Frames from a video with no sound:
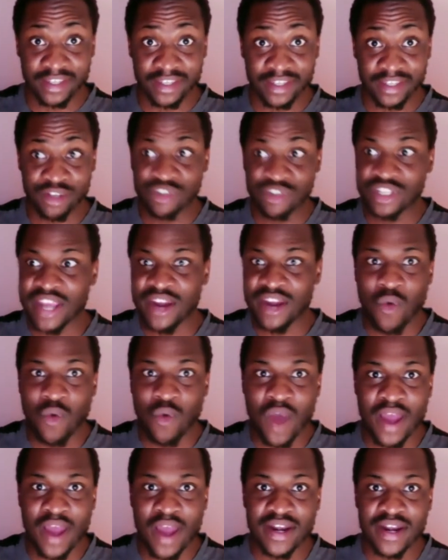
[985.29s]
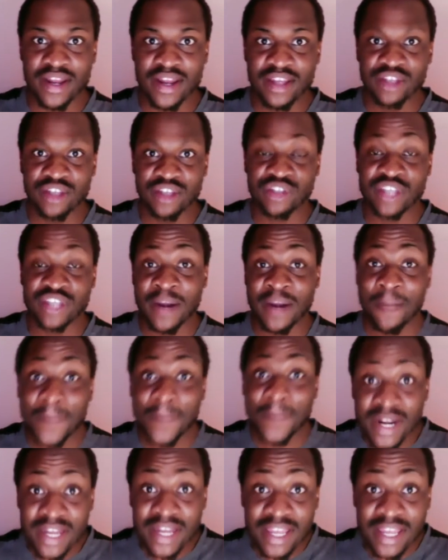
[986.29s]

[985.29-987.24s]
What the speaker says: You're scared of what? You're scared of money?